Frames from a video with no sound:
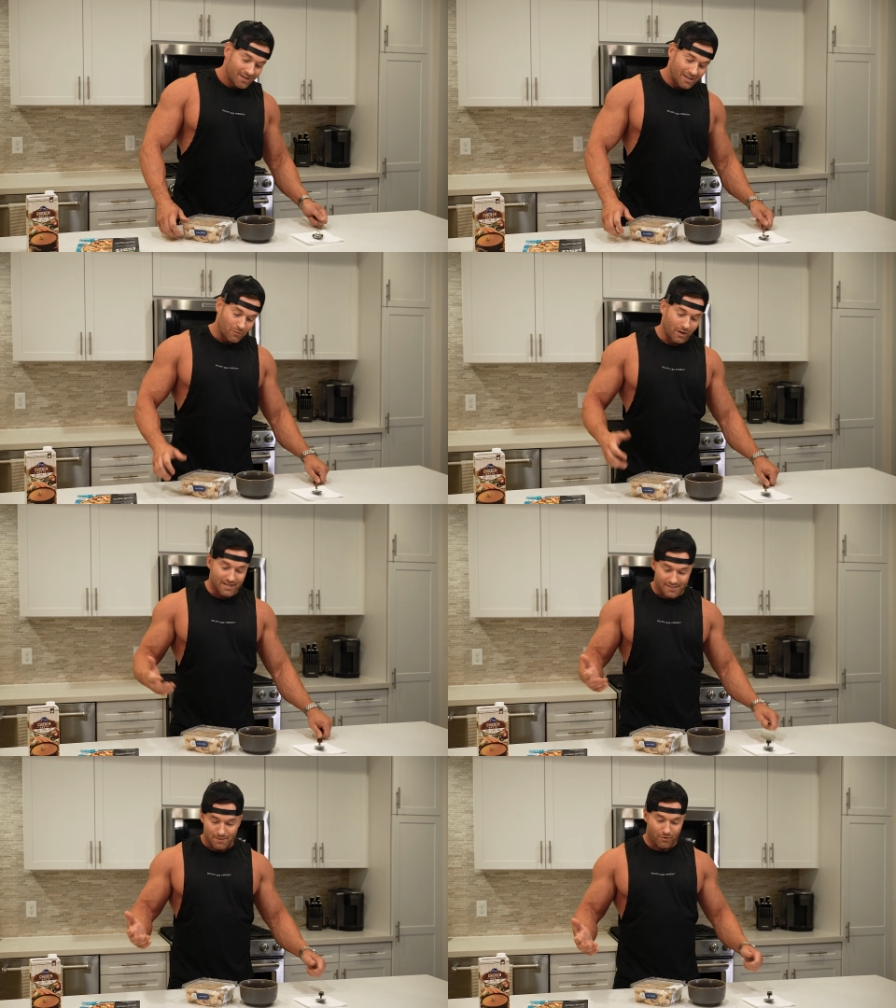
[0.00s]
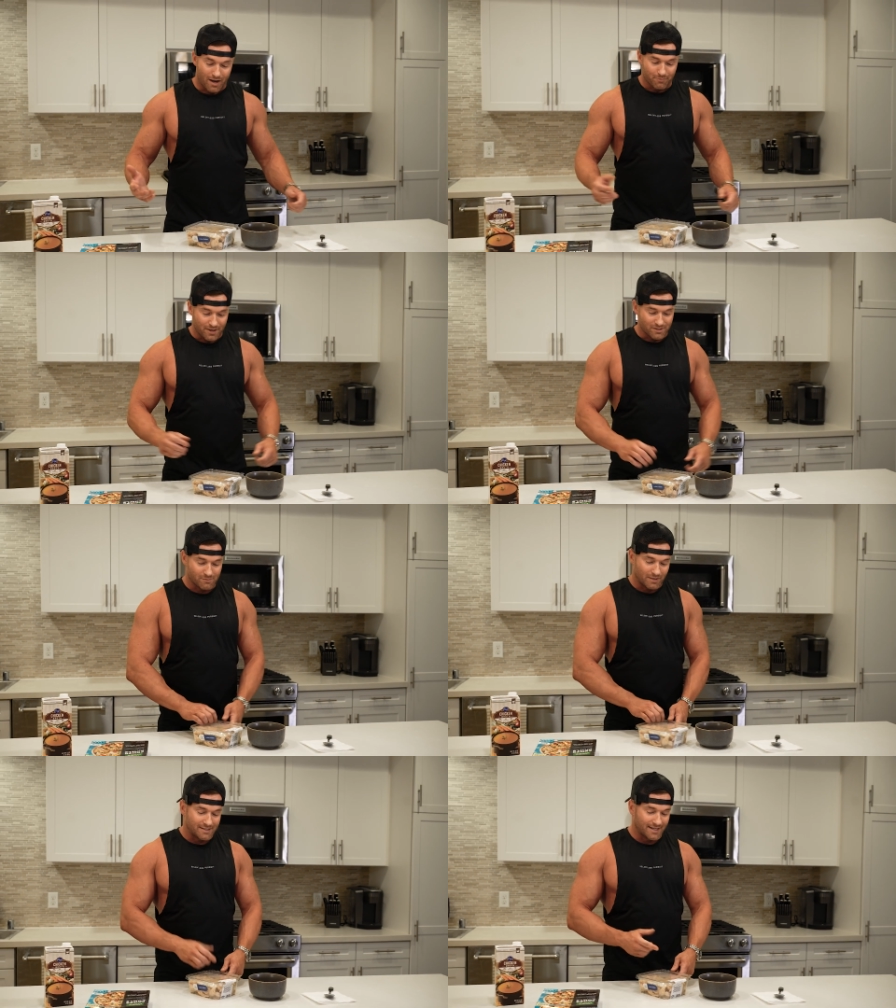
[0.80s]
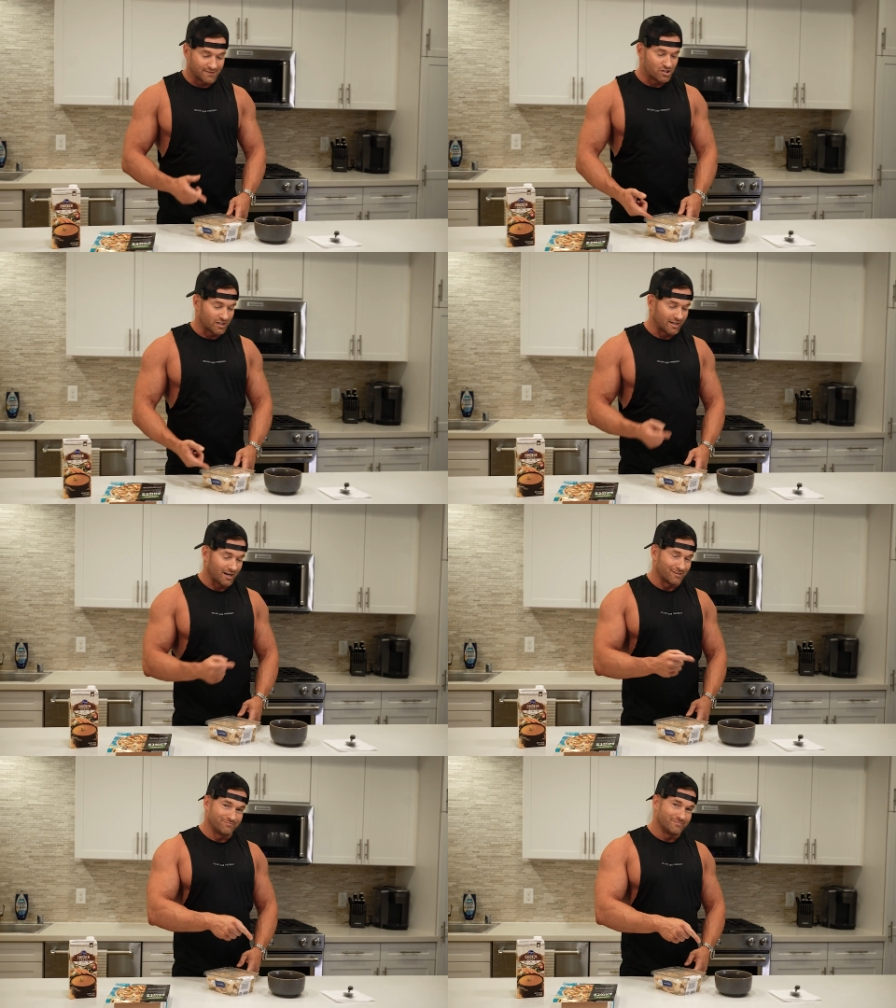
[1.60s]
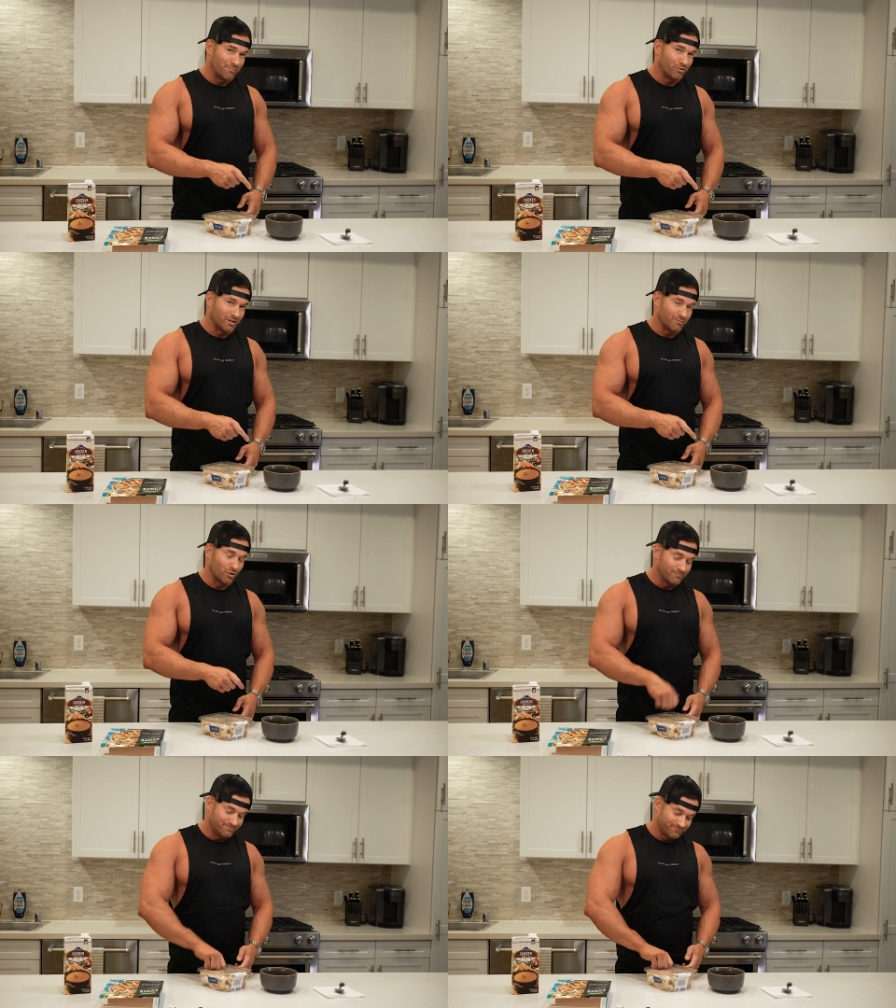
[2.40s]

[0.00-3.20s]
And when I say prep, I just mean take the chicken out and put it in the bowl.